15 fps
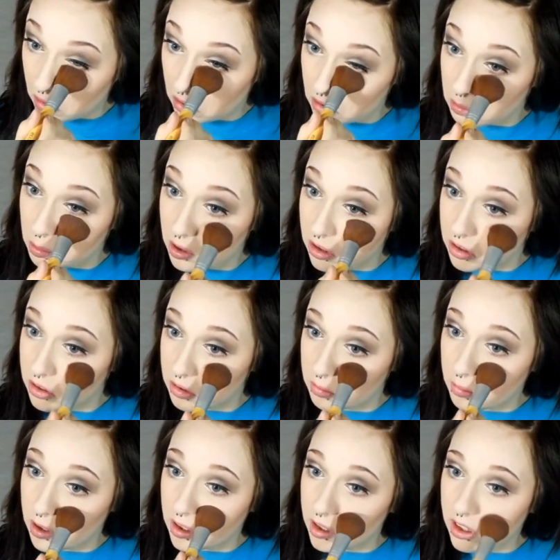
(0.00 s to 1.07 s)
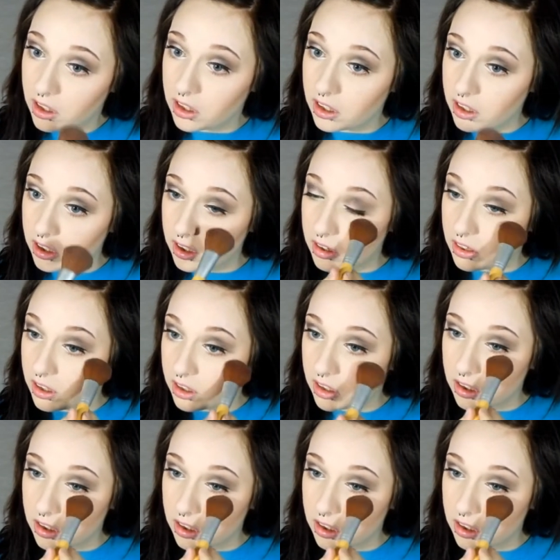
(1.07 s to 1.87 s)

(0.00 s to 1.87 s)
a little bit under my eye, and